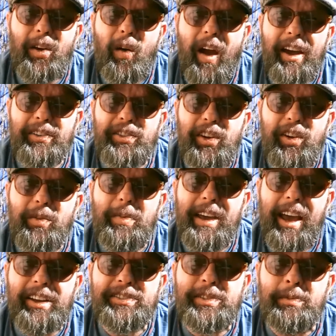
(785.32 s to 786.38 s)
Craig Tube. He
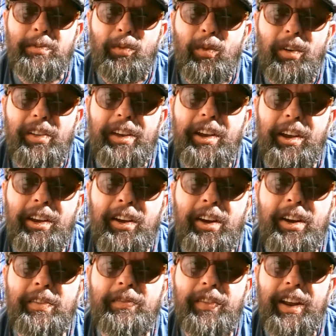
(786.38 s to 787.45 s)
has some really
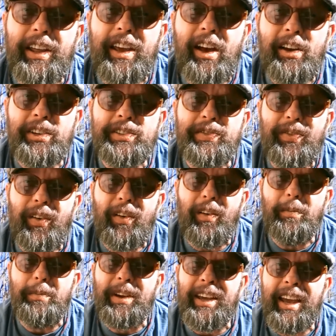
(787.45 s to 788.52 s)
good videos for
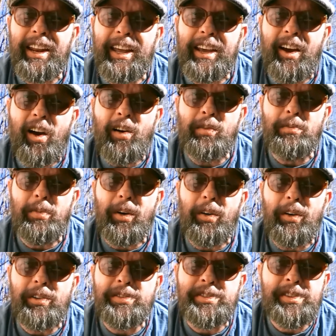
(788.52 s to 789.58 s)
beginning home
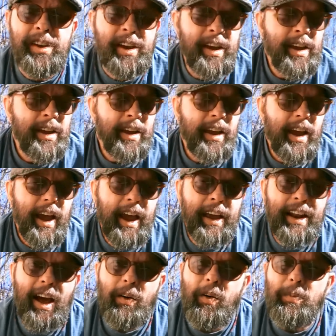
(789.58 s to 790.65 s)
brewers,
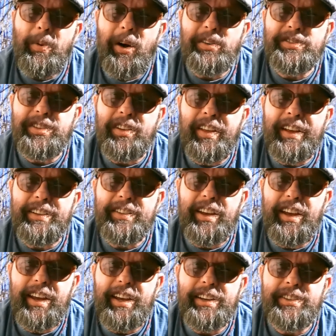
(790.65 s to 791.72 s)
and I will post a link
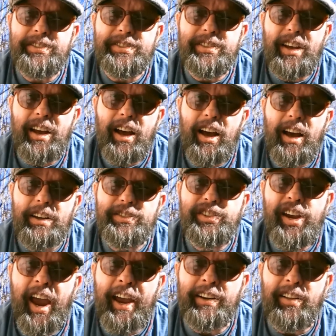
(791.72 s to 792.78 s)
to his
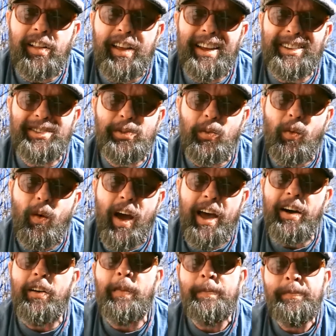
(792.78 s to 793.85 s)
channel as
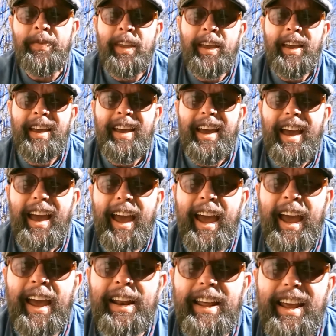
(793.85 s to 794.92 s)
well.
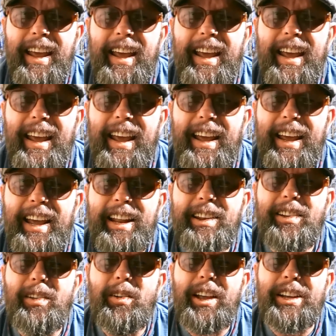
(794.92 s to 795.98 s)
And it
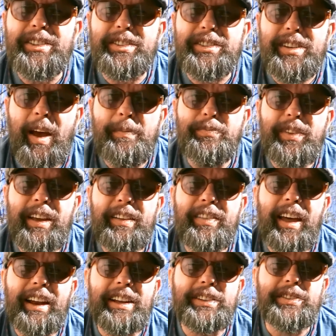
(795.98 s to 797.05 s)
is something
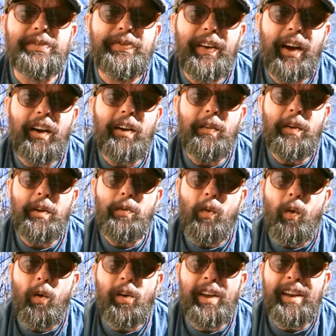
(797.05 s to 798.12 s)
that is very
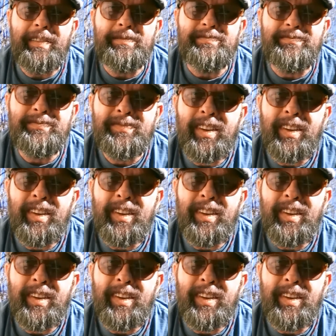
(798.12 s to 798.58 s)
rewarding,